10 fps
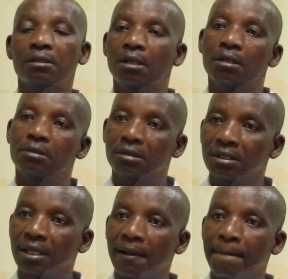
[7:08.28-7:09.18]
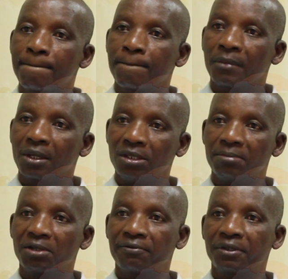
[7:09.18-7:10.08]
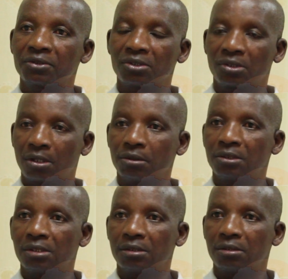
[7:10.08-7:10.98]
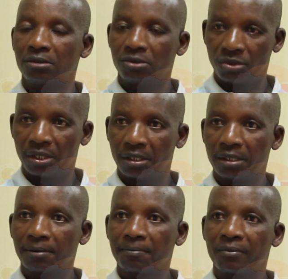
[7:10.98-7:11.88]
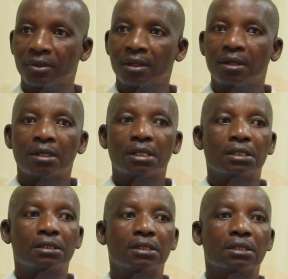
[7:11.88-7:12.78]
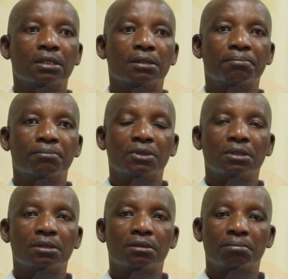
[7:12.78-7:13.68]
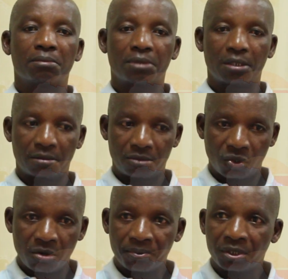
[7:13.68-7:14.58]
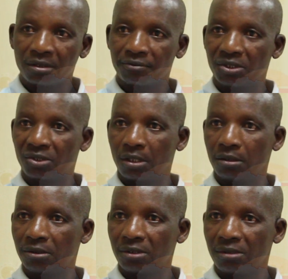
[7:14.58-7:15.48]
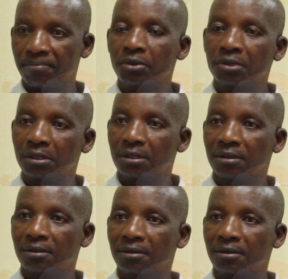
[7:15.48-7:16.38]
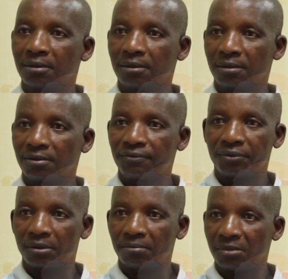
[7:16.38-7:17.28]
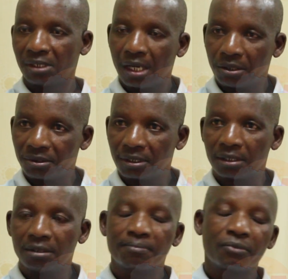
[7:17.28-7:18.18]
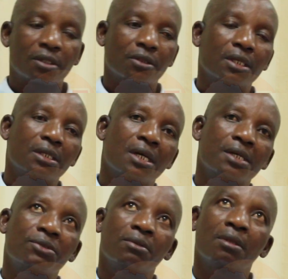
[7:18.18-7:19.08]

clothes, he manufactures clothes in Uganda, and a component of these clothes is imported from outside, then has to